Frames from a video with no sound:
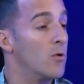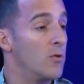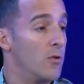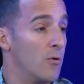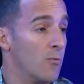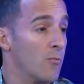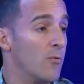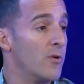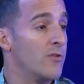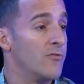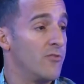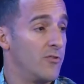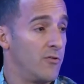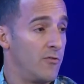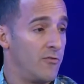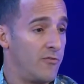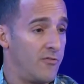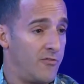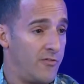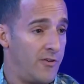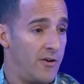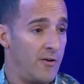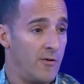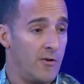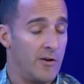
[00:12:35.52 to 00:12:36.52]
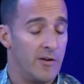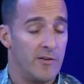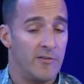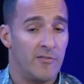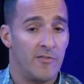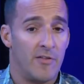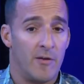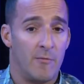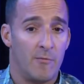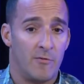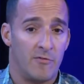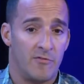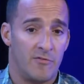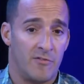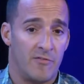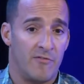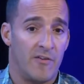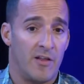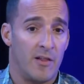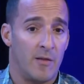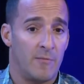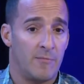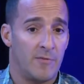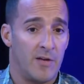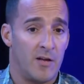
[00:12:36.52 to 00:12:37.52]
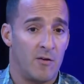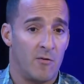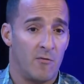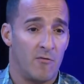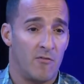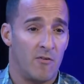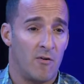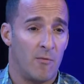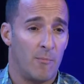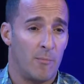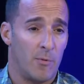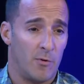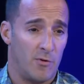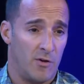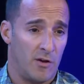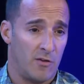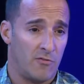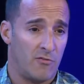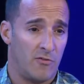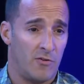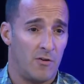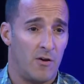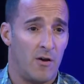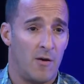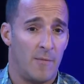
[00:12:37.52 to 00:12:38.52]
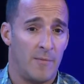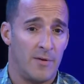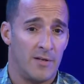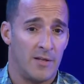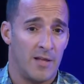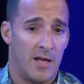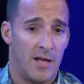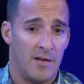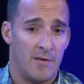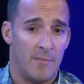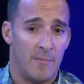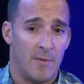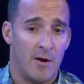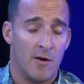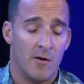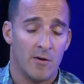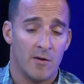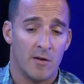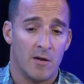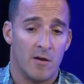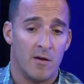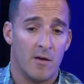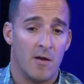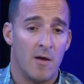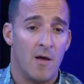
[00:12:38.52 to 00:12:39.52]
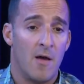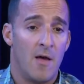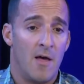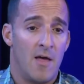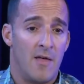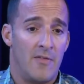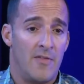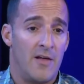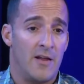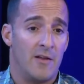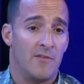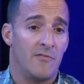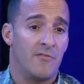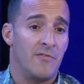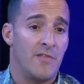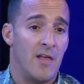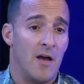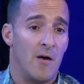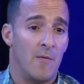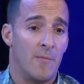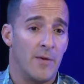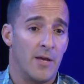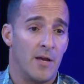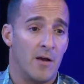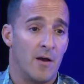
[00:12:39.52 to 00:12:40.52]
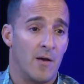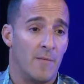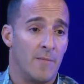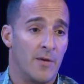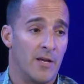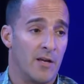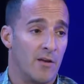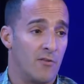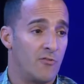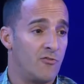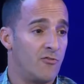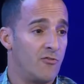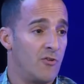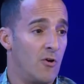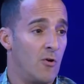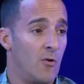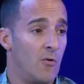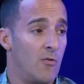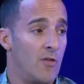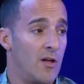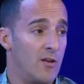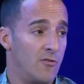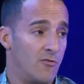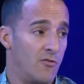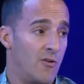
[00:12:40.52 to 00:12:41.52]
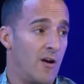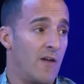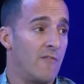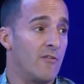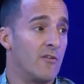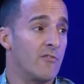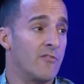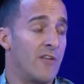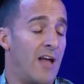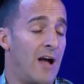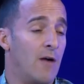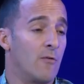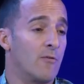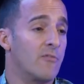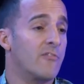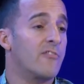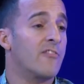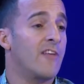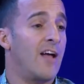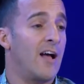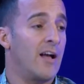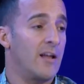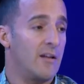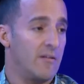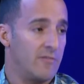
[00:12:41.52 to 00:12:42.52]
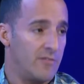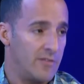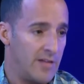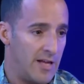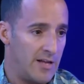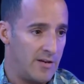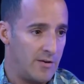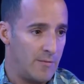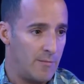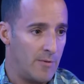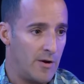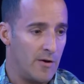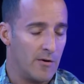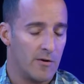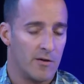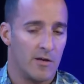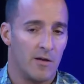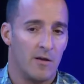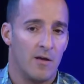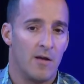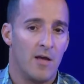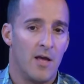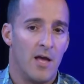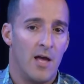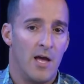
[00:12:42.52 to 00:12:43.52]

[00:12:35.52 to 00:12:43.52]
original series that was developed out of our production hub in Latin America that is now becoming a show that travels outside of Latin America.